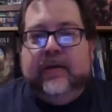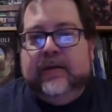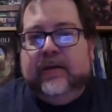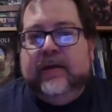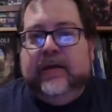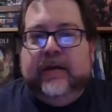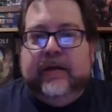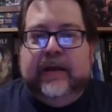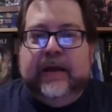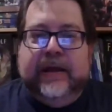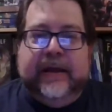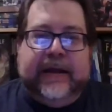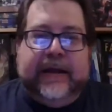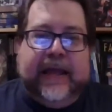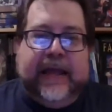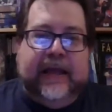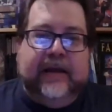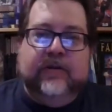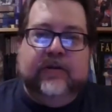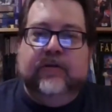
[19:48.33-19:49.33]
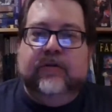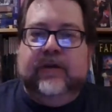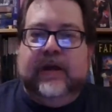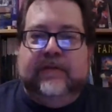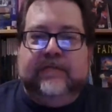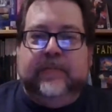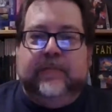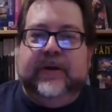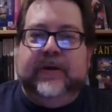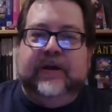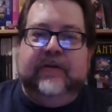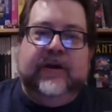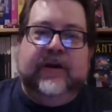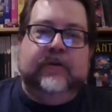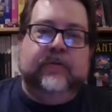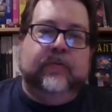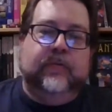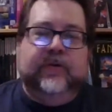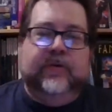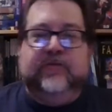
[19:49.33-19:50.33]
And again, you'd have to play
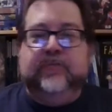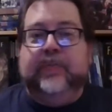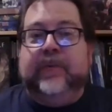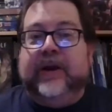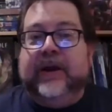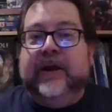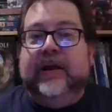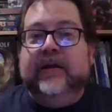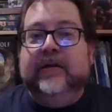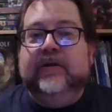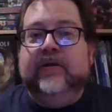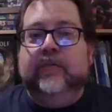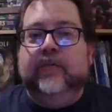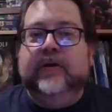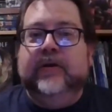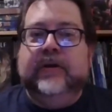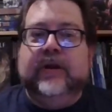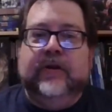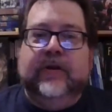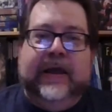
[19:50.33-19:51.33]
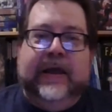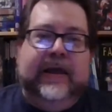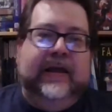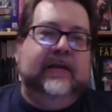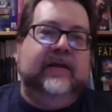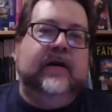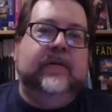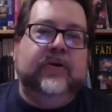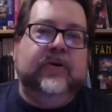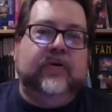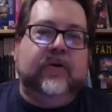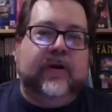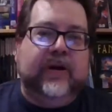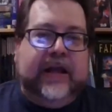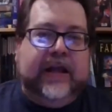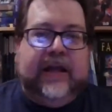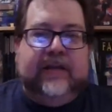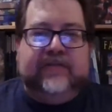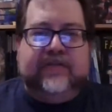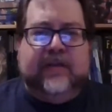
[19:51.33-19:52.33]
around with which brand you want. A&W
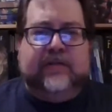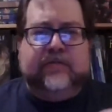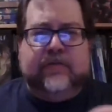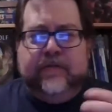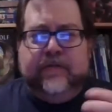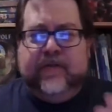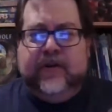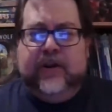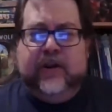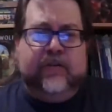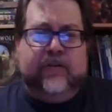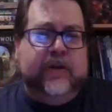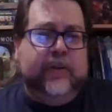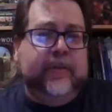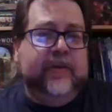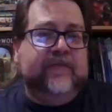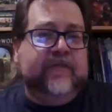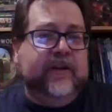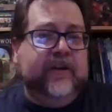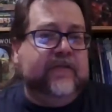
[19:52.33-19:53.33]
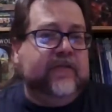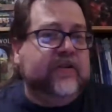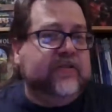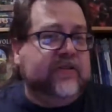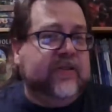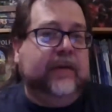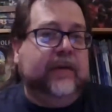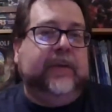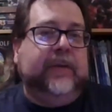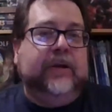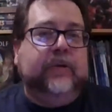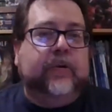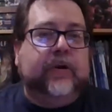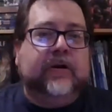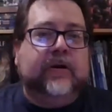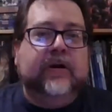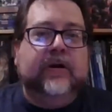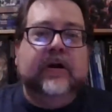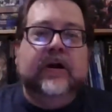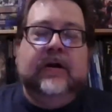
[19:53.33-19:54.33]
already has that sort of very creamy flavor, so that might
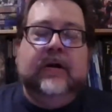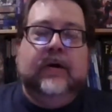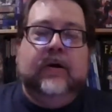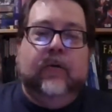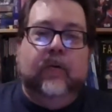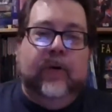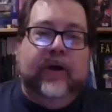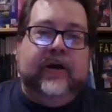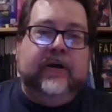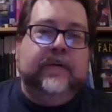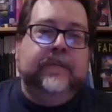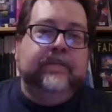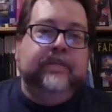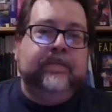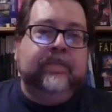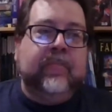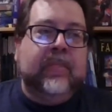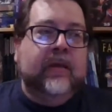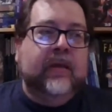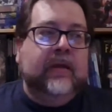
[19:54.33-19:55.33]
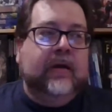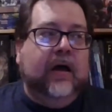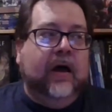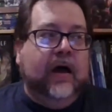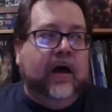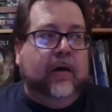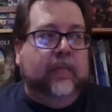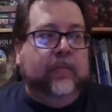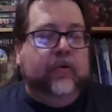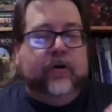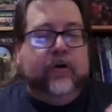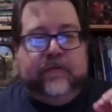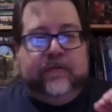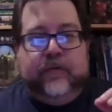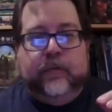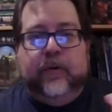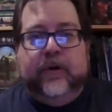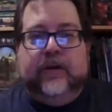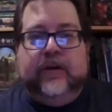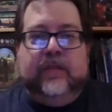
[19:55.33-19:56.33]
work well. Or if
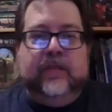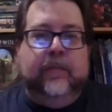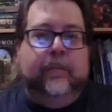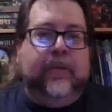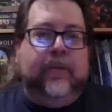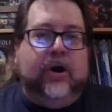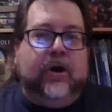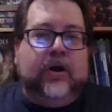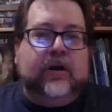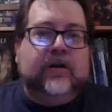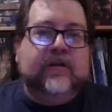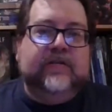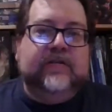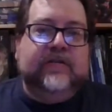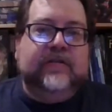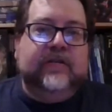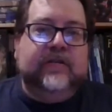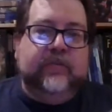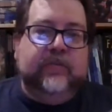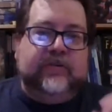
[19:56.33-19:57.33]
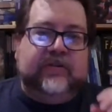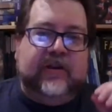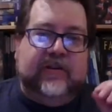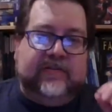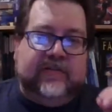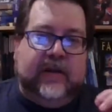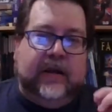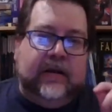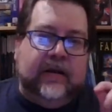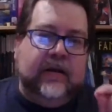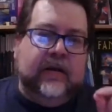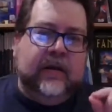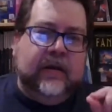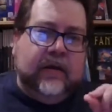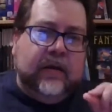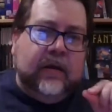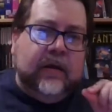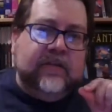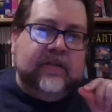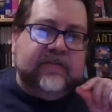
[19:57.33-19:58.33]
you want the Barks, which has that,
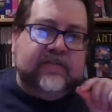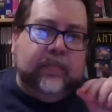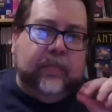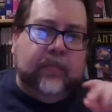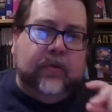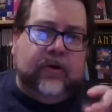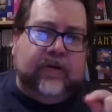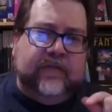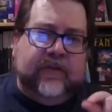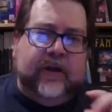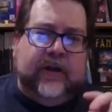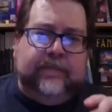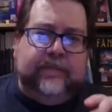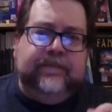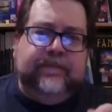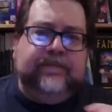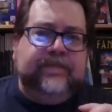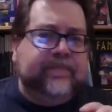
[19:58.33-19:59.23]
it's more of a